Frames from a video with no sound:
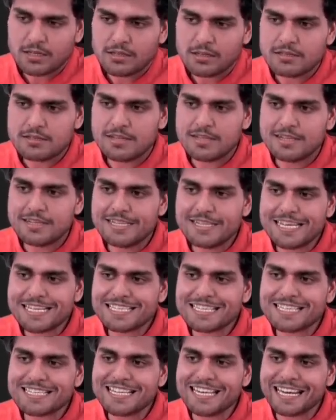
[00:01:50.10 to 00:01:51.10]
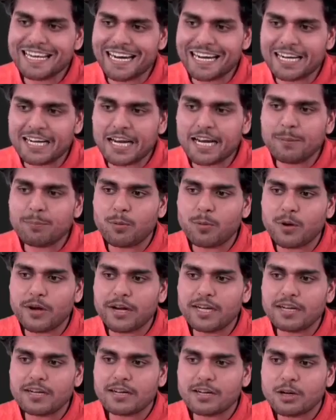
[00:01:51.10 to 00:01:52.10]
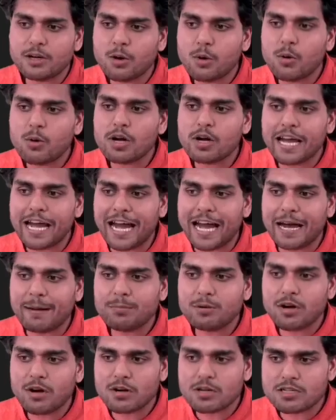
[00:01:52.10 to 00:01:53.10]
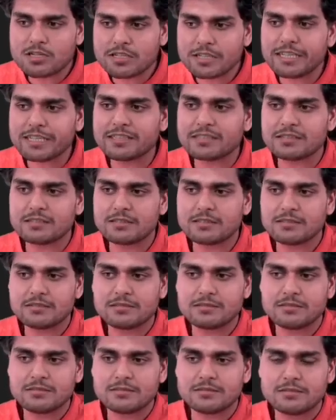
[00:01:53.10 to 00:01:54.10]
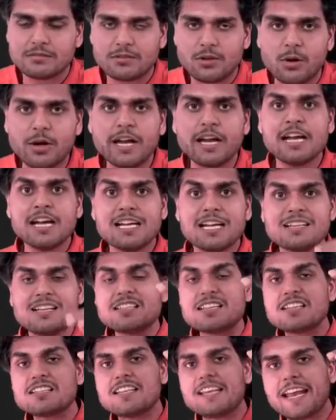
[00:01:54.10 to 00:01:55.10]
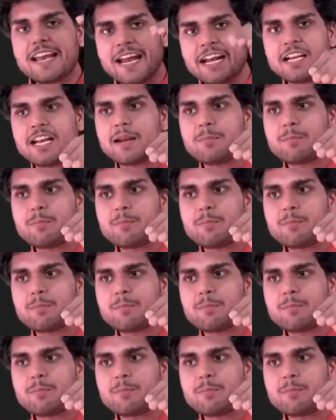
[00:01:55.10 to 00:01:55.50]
This is the entry point, node app.js. Okay, this is the entry